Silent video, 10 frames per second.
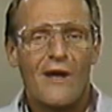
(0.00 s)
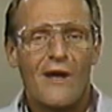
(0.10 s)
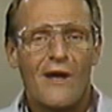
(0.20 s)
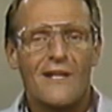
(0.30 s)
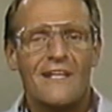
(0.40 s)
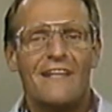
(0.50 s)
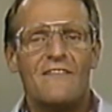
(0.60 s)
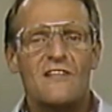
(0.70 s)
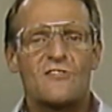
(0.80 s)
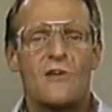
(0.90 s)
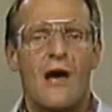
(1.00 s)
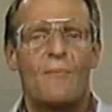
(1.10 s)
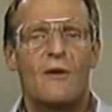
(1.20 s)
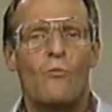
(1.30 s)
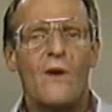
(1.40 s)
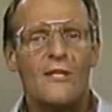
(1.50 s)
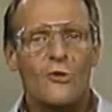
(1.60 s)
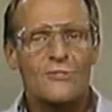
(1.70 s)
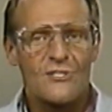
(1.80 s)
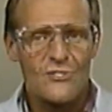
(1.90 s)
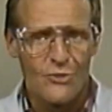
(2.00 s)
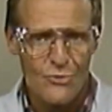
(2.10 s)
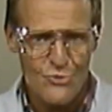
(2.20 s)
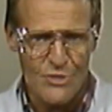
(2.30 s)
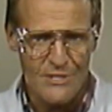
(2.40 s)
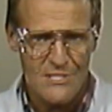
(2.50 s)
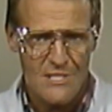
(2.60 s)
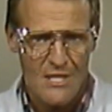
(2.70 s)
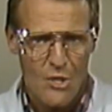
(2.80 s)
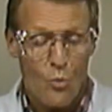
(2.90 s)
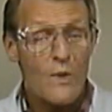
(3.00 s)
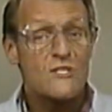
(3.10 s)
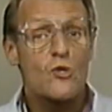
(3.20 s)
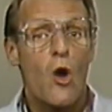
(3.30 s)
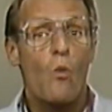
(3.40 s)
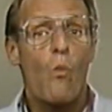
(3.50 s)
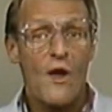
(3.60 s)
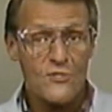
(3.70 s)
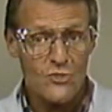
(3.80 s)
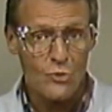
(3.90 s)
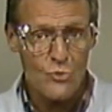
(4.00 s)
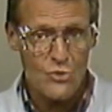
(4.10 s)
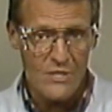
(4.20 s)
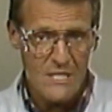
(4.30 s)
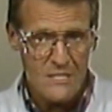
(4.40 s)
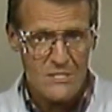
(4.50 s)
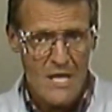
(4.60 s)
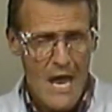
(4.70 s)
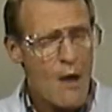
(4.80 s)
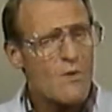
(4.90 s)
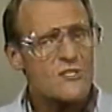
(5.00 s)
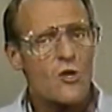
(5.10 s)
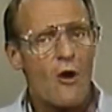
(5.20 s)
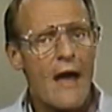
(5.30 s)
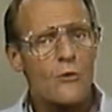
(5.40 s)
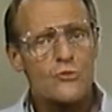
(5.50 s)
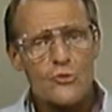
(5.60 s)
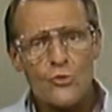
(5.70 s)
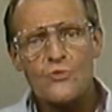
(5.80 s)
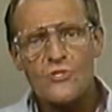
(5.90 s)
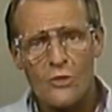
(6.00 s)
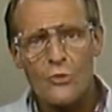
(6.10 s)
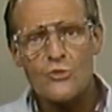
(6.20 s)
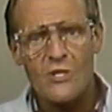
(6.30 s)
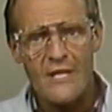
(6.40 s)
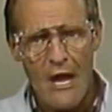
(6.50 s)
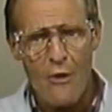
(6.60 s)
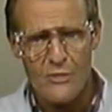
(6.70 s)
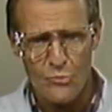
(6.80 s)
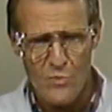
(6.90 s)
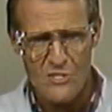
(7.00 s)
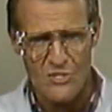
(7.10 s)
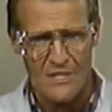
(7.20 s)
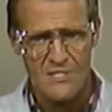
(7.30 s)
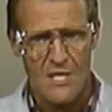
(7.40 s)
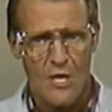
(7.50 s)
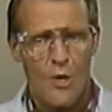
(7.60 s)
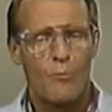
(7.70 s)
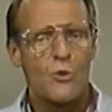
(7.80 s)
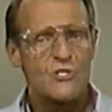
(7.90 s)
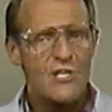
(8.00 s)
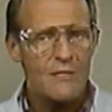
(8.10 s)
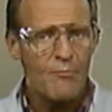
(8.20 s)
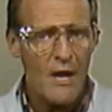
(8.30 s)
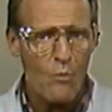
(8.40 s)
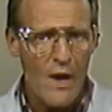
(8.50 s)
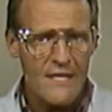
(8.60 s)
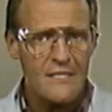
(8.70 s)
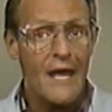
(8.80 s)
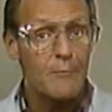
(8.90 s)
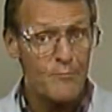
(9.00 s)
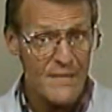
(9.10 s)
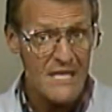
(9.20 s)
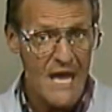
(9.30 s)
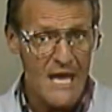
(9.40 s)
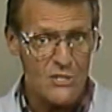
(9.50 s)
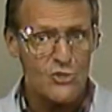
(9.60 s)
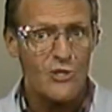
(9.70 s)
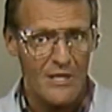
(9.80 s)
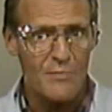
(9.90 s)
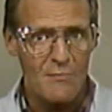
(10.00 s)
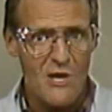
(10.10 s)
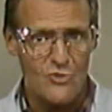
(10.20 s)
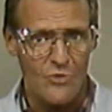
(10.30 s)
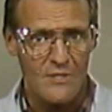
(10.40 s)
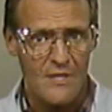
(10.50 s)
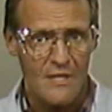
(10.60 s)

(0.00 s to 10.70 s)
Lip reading: Well, in this topic, we looked at solutions. We saw what a solution is, and we saw how two solution characteristics, percent by weight and pH, can be measured.